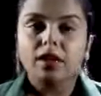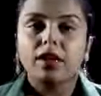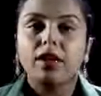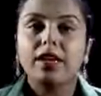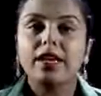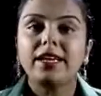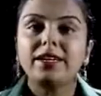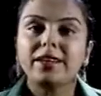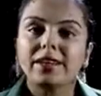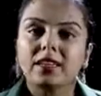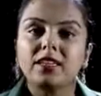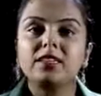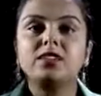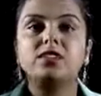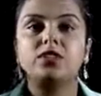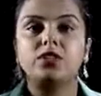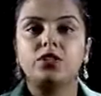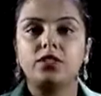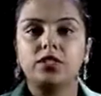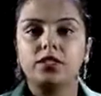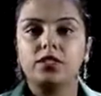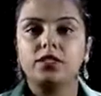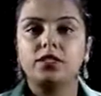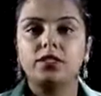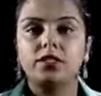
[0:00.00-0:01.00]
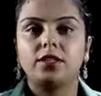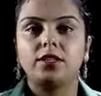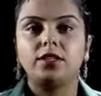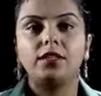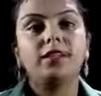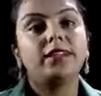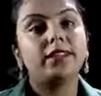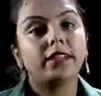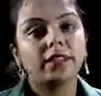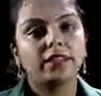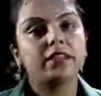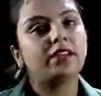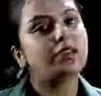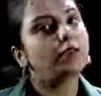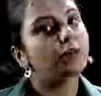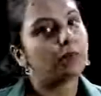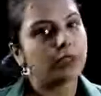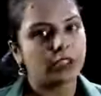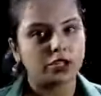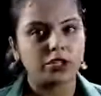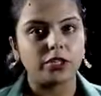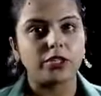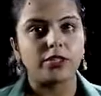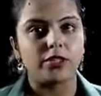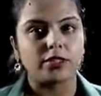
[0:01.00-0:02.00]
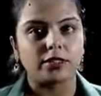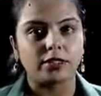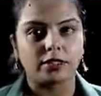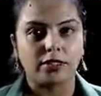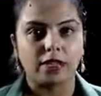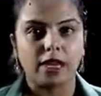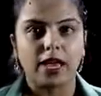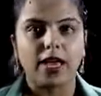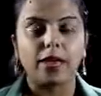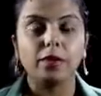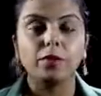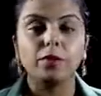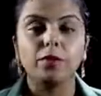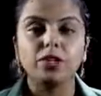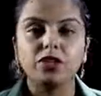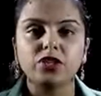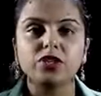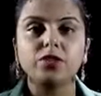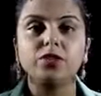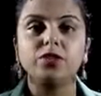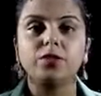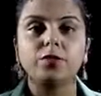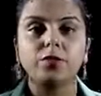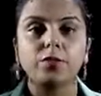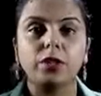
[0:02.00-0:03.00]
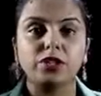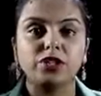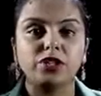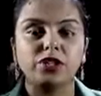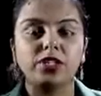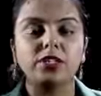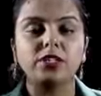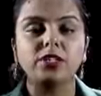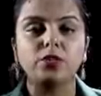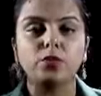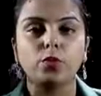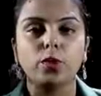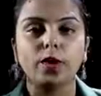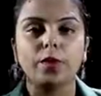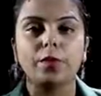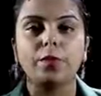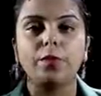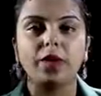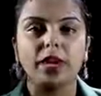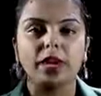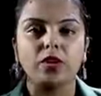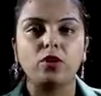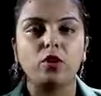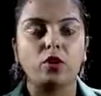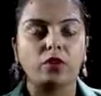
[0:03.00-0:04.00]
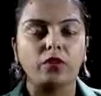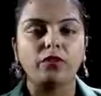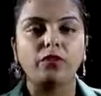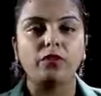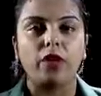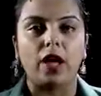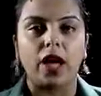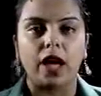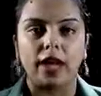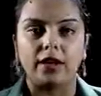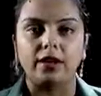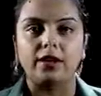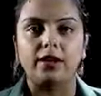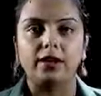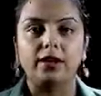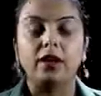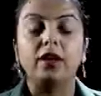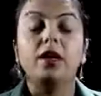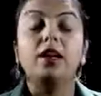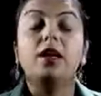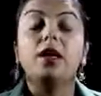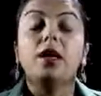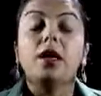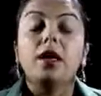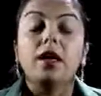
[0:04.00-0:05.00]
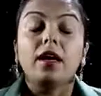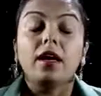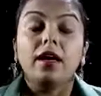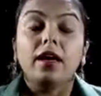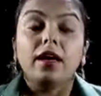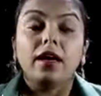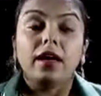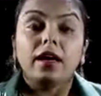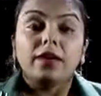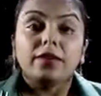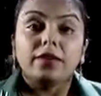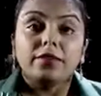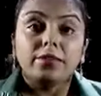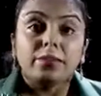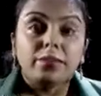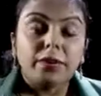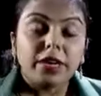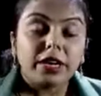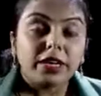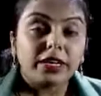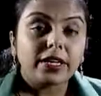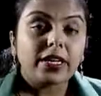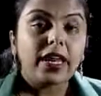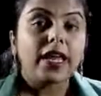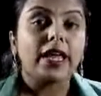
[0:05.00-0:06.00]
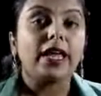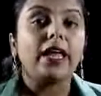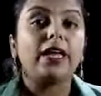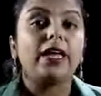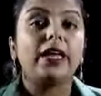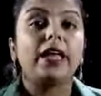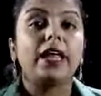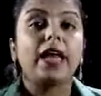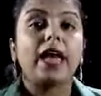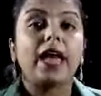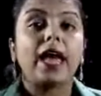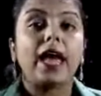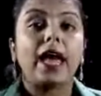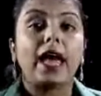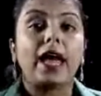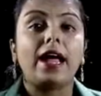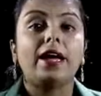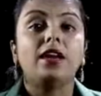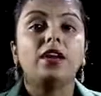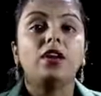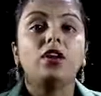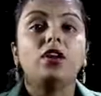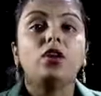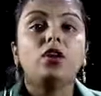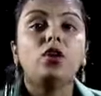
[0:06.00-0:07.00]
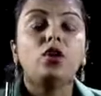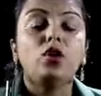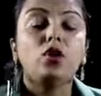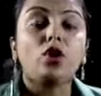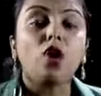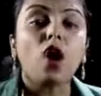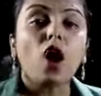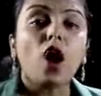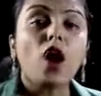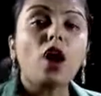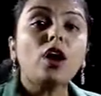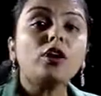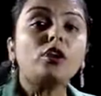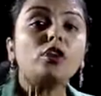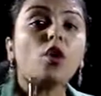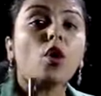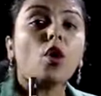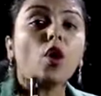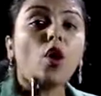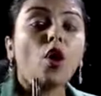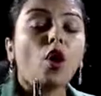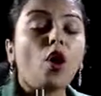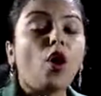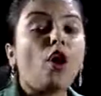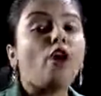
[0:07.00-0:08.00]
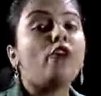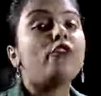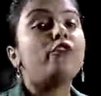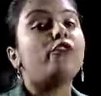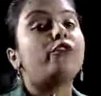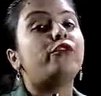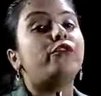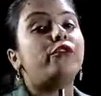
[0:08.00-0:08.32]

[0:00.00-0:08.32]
industries needed machines and machines were made of iron. Britain had lot of